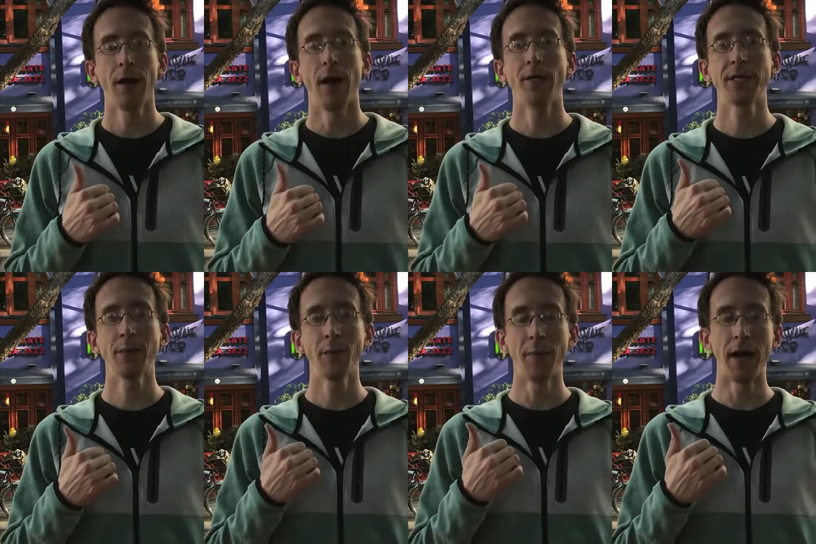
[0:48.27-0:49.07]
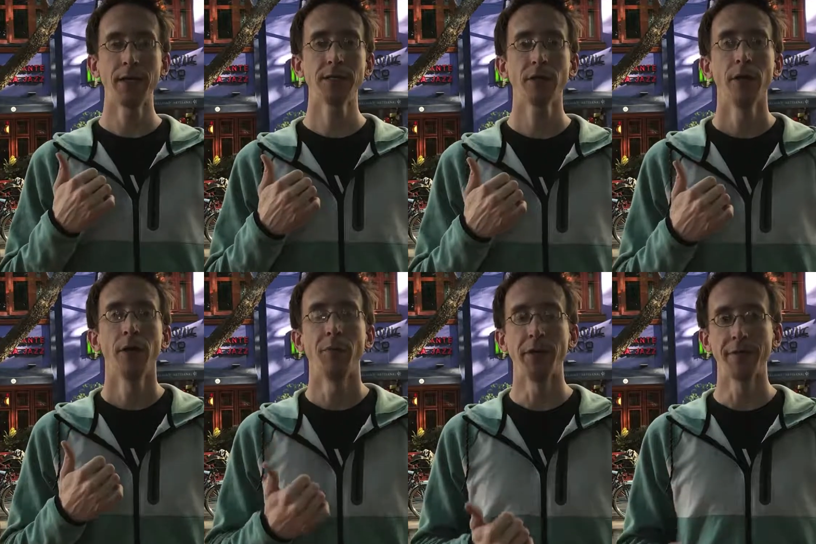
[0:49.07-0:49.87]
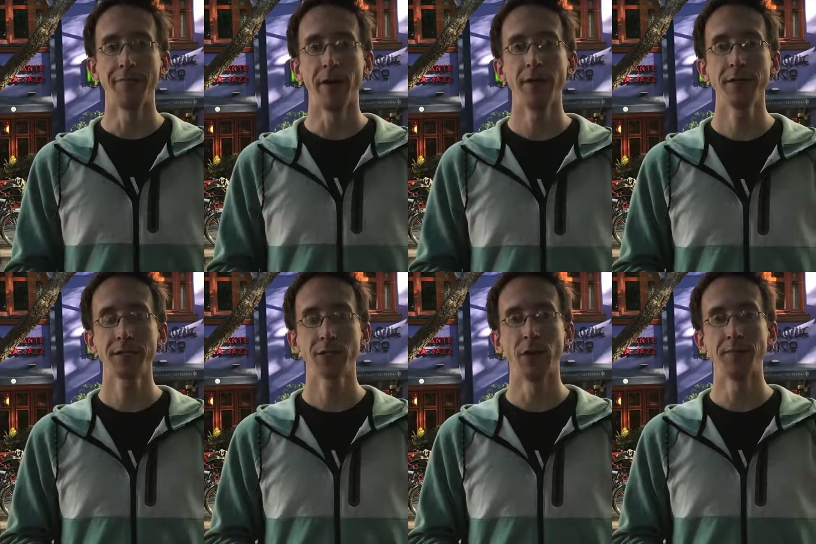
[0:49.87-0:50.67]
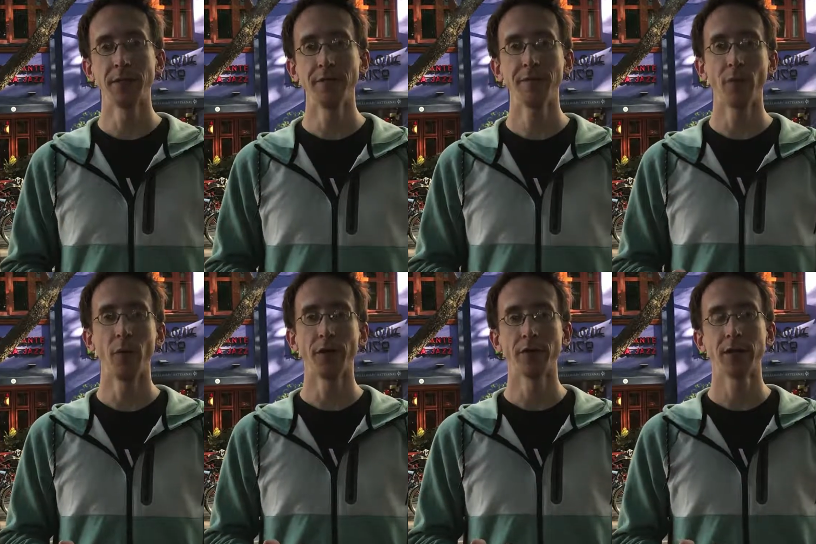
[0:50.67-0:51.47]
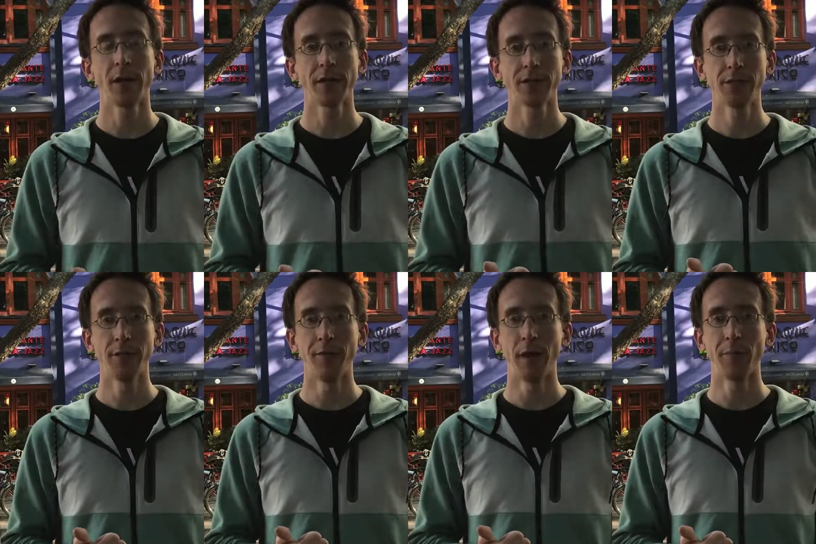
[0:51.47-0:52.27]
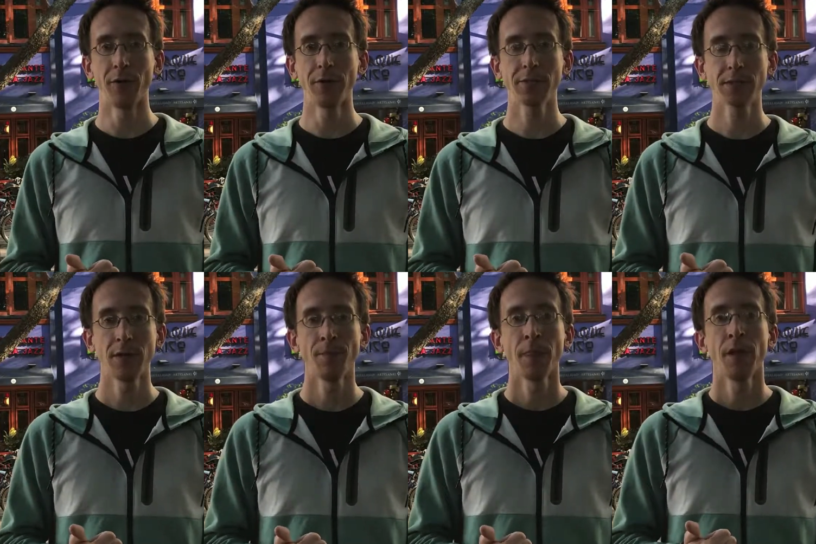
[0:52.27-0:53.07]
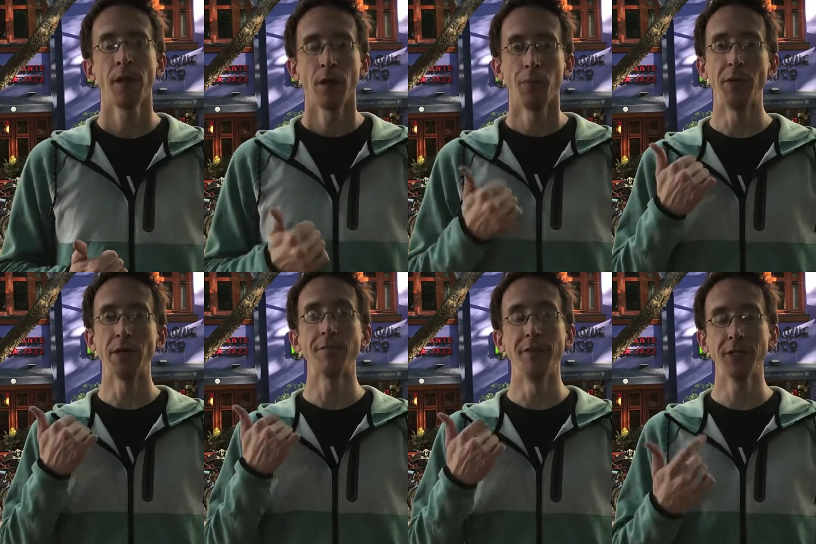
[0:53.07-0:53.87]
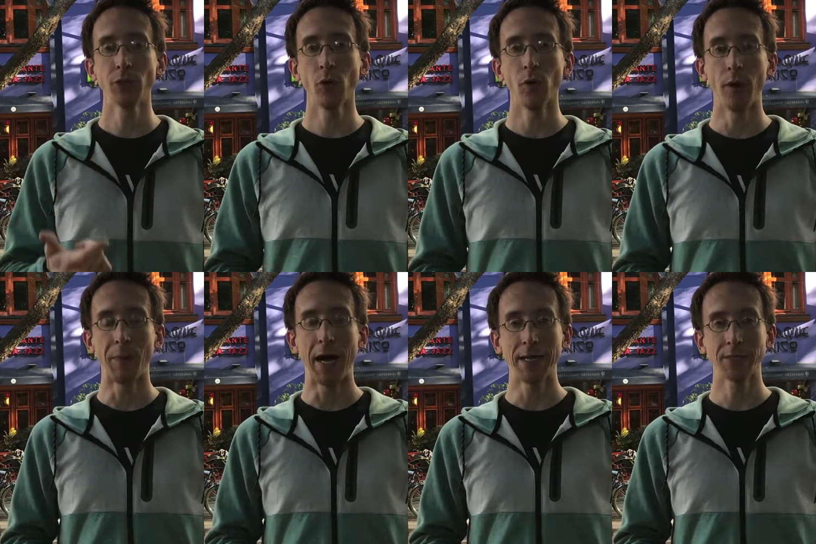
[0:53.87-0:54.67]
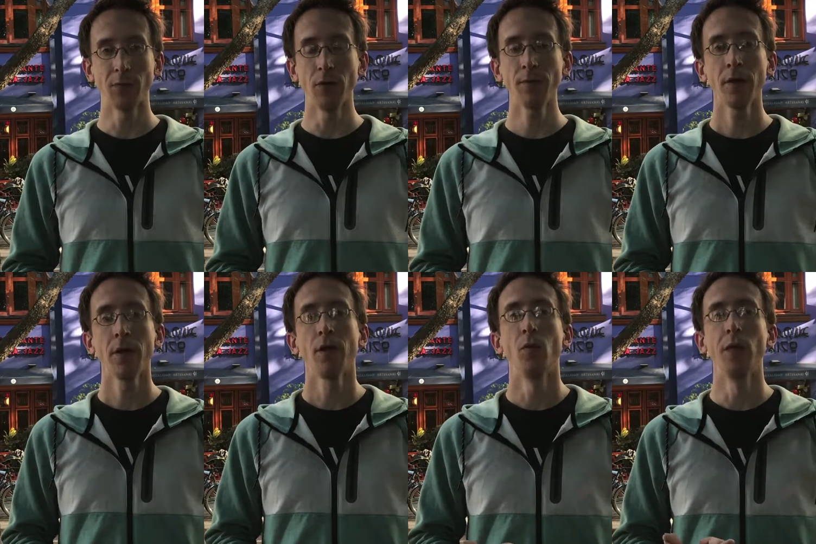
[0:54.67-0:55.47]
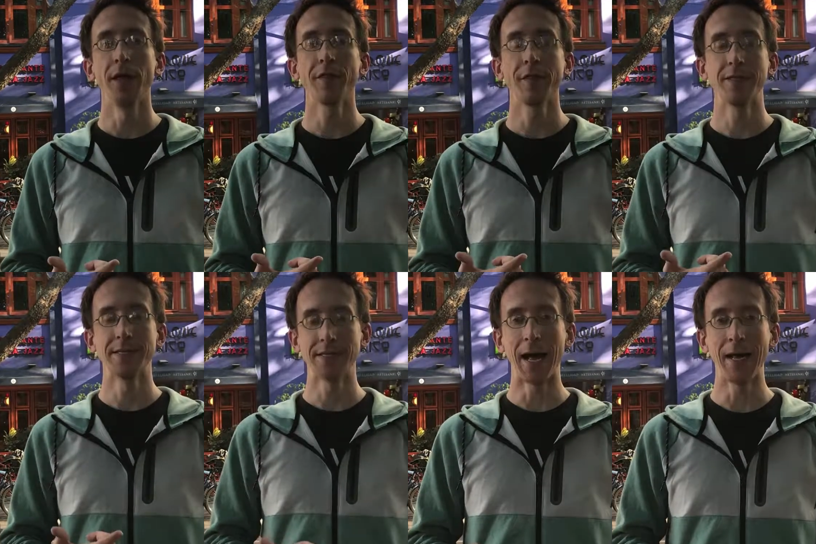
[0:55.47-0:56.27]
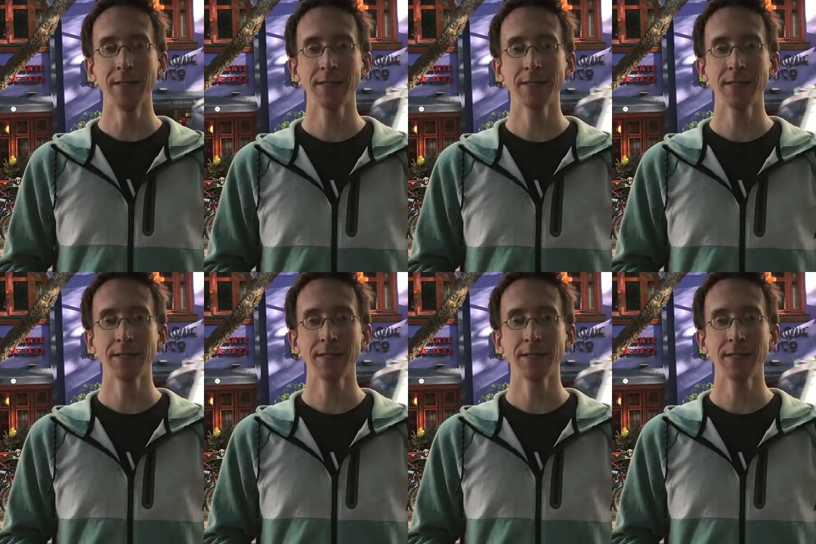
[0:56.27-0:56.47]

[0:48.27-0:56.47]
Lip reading: I would keep in mind being very descriptive when you're talking to developers, being visual when possible with design,